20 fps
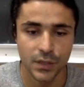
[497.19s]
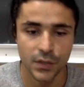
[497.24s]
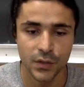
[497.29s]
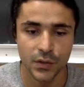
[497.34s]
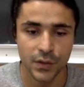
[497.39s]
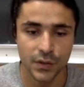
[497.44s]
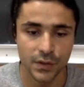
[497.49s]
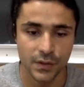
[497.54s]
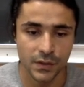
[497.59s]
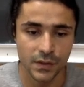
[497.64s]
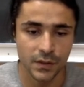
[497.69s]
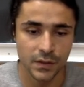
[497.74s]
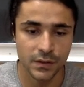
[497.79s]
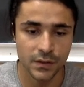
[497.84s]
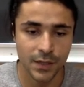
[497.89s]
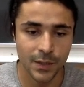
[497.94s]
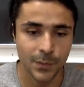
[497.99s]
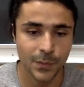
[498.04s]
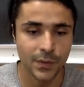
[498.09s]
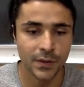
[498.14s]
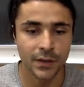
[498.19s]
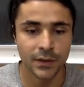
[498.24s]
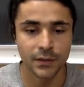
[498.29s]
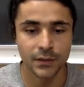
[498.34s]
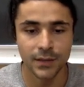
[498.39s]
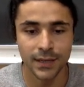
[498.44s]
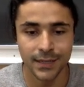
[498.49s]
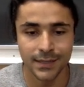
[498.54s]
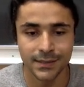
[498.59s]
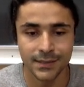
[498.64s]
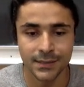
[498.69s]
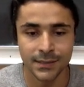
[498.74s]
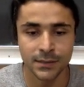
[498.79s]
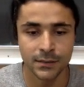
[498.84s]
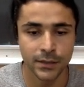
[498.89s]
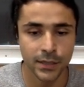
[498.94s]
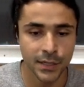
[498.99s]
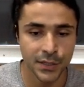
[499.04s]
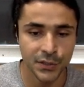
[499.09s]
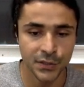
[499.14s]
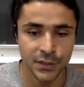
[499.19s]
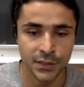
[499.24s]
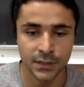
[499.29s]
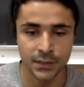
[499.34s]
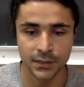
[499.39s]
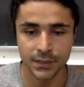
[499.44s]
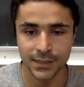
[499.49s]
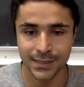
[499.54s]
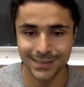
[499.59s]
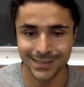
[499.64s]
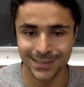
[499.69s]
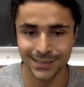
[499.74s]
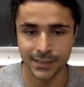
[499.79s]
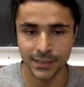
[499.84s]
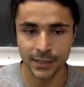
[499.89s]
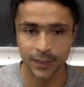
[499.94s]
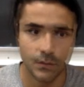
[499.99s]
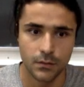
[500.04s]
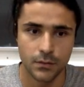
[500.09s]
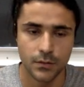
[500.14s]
You can see the same thing in lysine, arginine, and histidine.